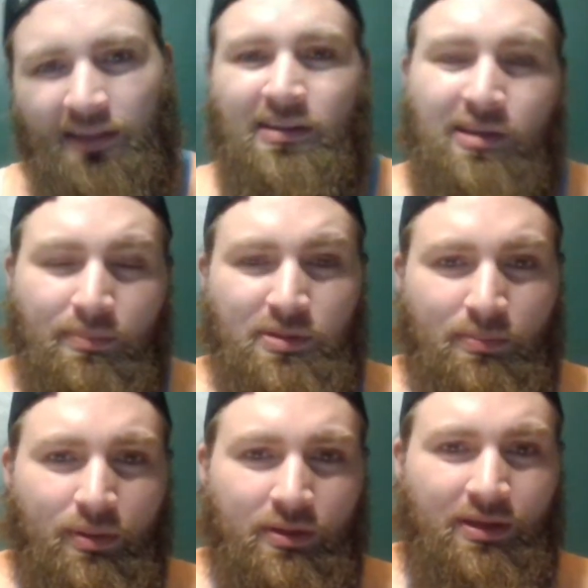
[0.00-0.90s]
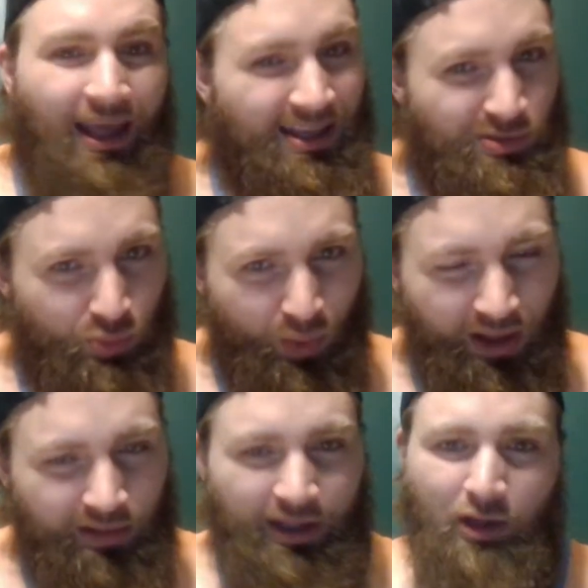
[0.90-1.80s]
Hit the thumbs up button as
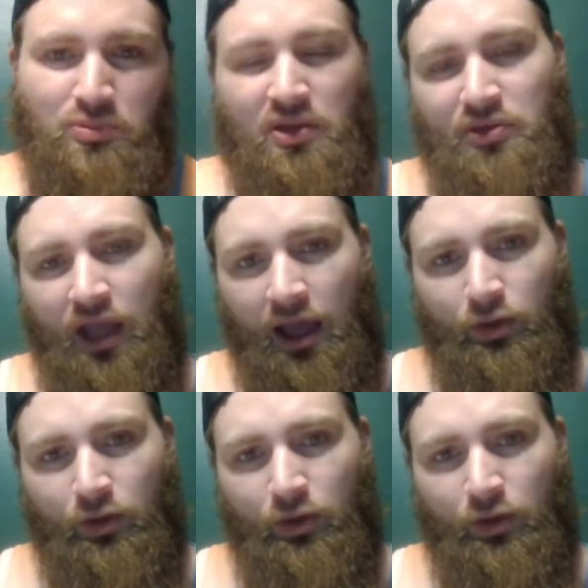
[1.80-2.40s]
well. It helps out the